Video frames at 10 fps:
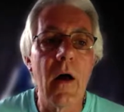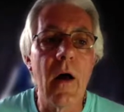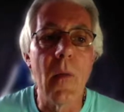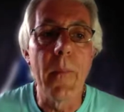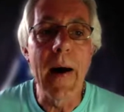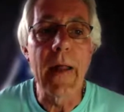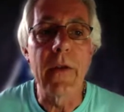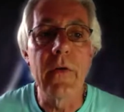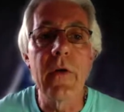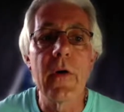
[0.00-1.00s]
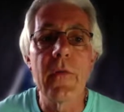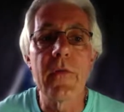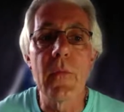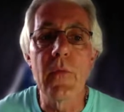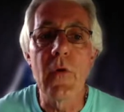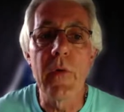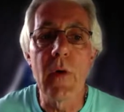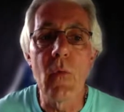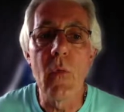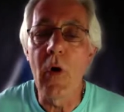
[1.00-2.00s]
are banned from
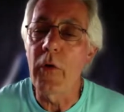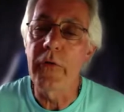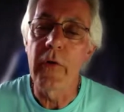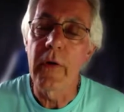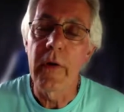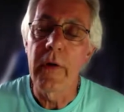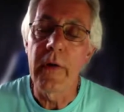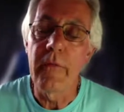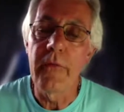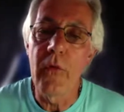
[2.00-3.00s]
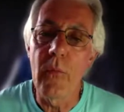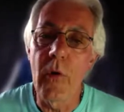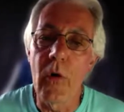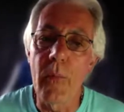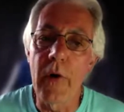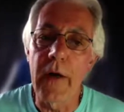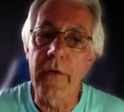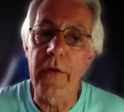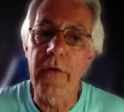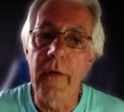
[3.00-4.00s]
doing what in football
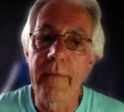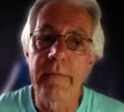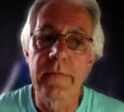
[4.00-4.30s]
practice?